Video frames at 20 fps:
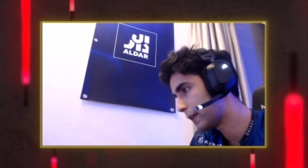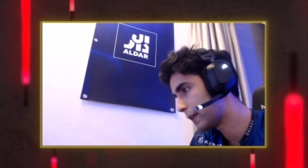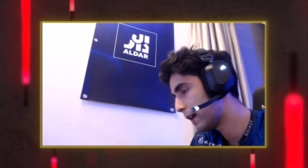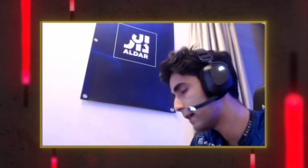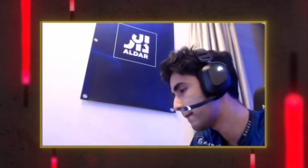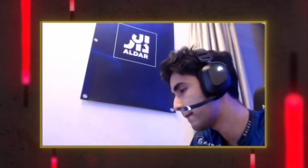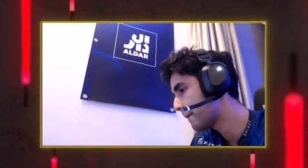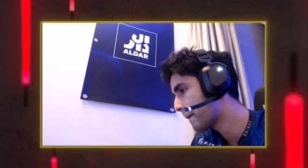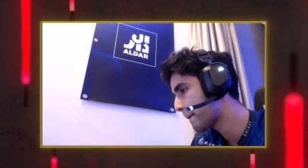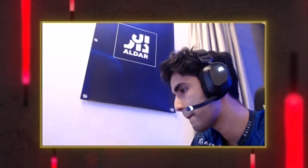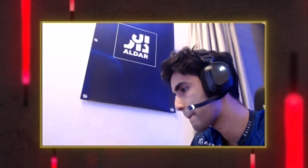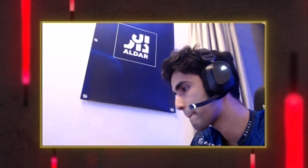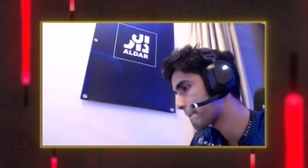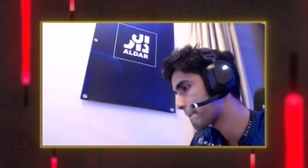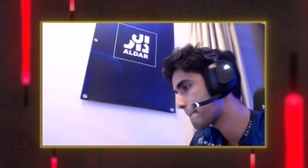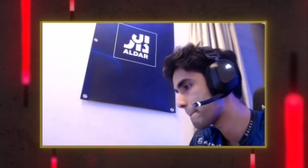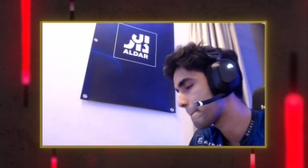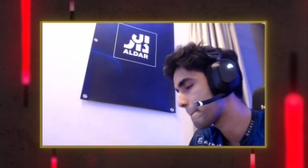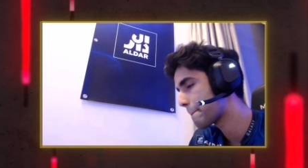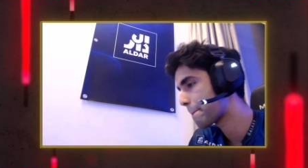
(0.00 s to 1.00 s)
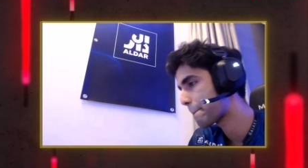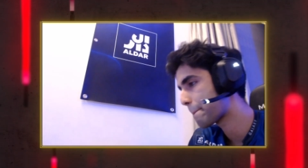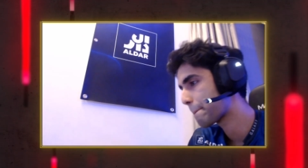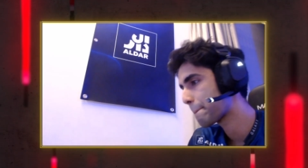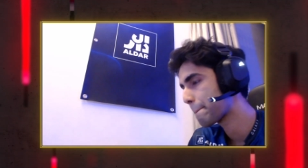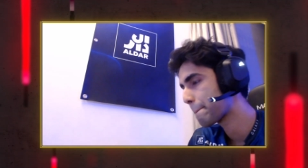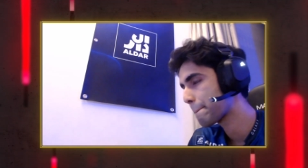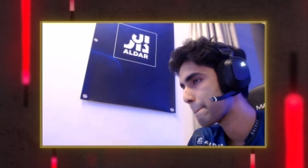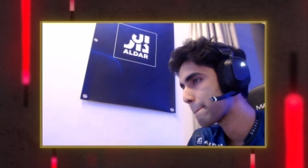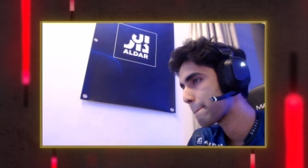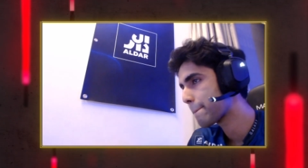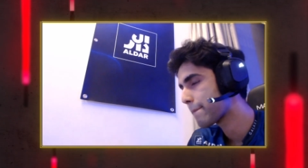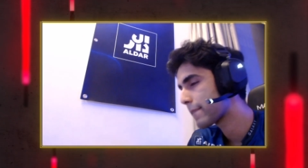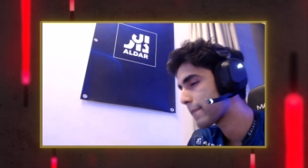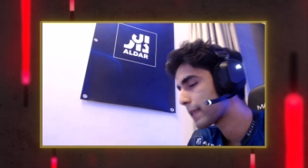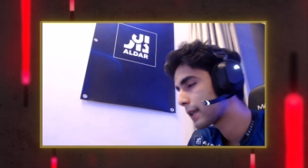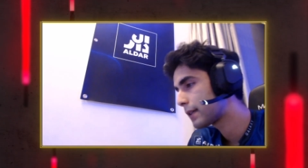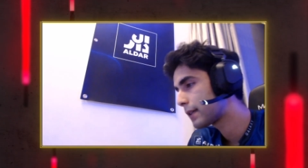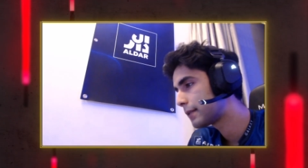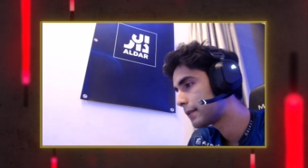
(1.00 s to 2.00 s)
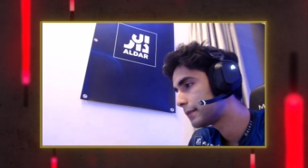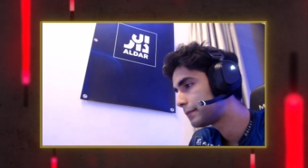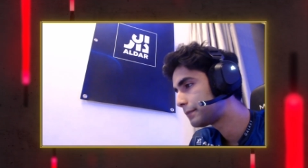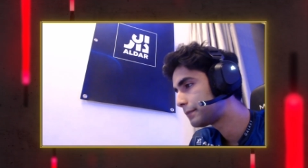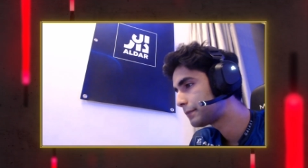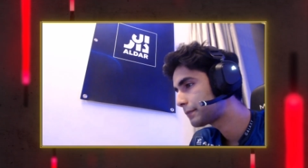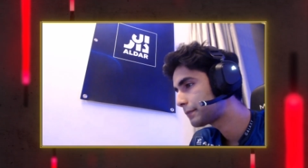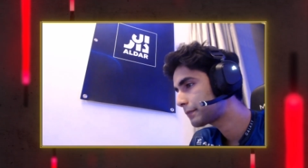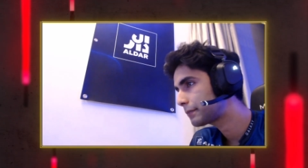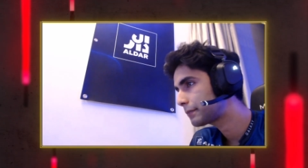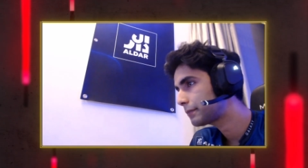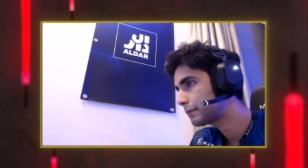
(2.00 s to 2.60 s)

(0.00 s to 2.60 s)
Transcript: Yeah. Oh, that looks great. Thank you.